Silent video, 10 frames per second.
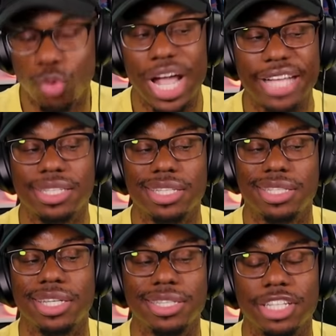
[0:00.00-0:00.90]
my who actually
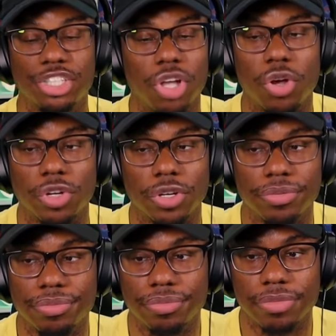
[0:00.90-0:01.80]
sings this song,
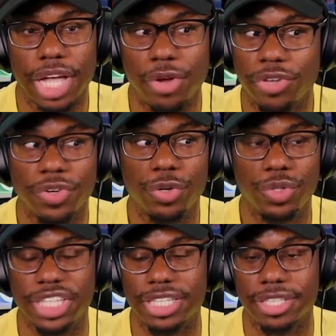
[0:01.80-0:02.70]
though? I don't even know
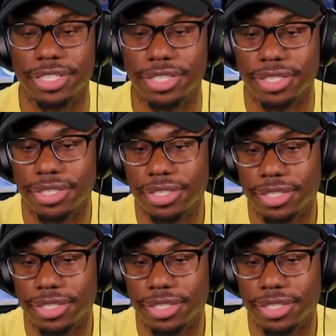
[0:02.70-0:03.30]
who sings this.